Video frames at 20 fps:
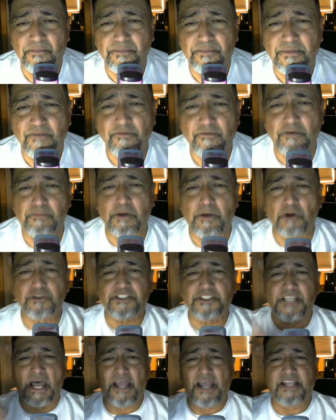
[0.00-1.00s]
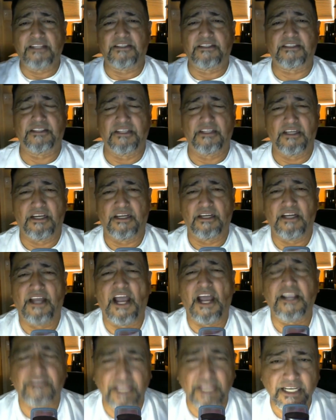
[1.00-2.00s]
for both sides.
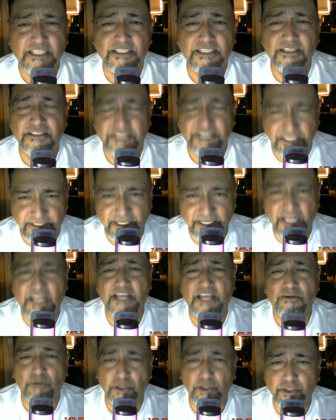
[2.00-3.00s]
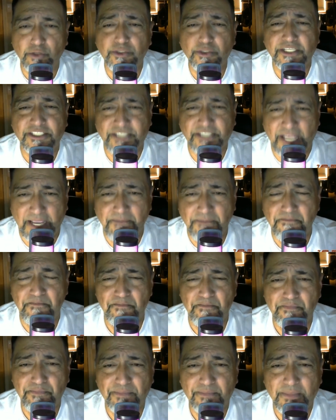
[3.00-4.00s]
I think Cecilia will do the same.
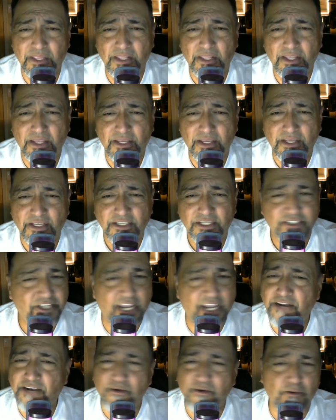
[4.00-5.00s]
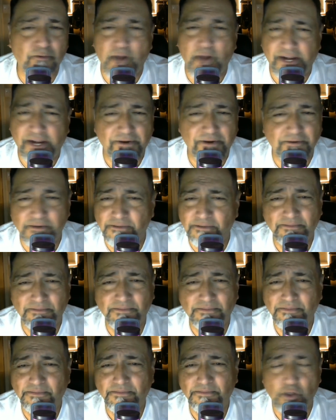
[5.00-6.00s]
She ain't no rhino
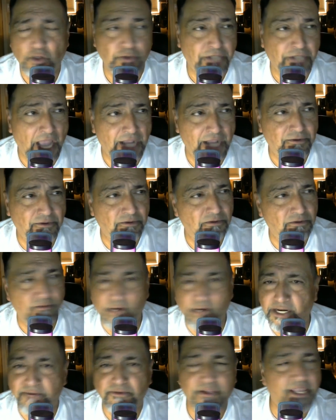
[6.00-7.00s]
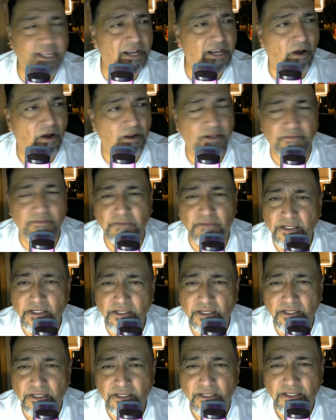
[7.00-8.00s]
or dino, whatever they call them.
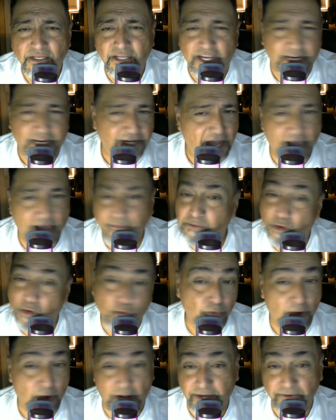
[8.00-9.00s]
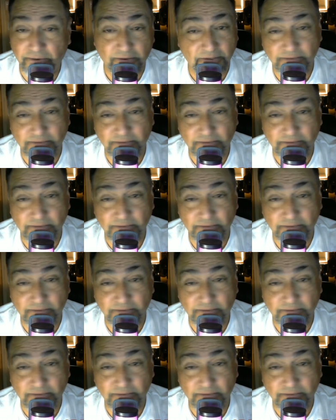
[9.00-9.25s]
And I'm no rhino.